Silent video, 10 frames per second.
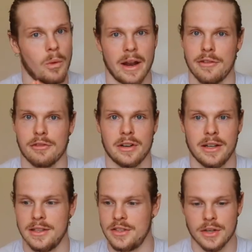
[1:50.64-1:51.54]
whatever it
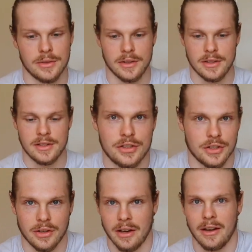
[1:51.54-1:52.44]
is, donuts,
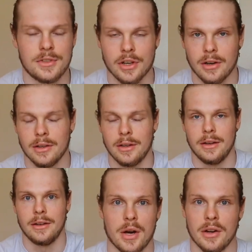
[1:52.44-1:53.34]
sugar,
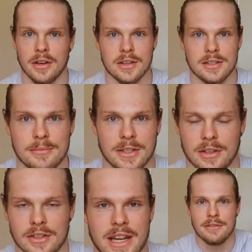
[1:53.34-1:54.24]
chocolate, burgers,
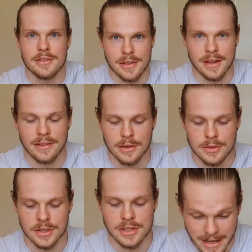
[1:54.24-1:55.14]
McDonald's, everything. They'll
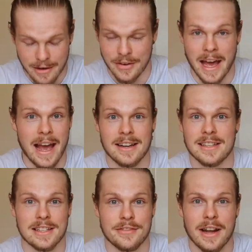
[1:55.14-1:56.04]
just have an
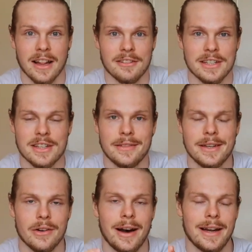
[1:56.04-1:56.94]
excess of calories that
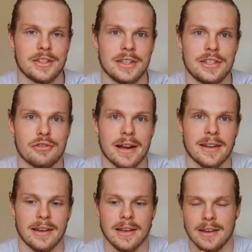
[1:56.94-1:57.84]
they're not actually
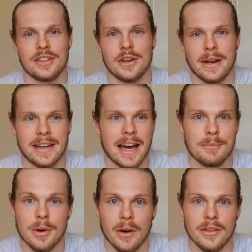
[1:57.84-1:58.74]
tracking. You know, it
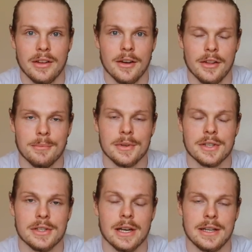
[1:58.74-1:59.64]
can put on the
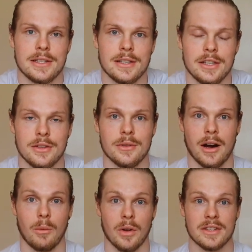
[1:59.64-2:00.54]
muscle size that you
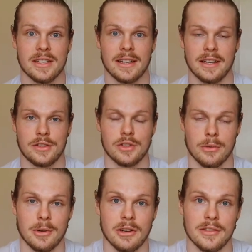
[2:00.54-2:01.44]
are wanting in a
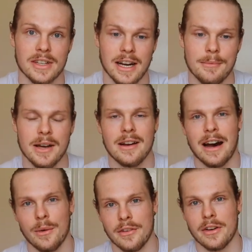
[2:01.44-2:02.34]
short period of time.
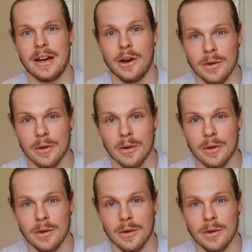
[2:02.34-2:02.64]
However, it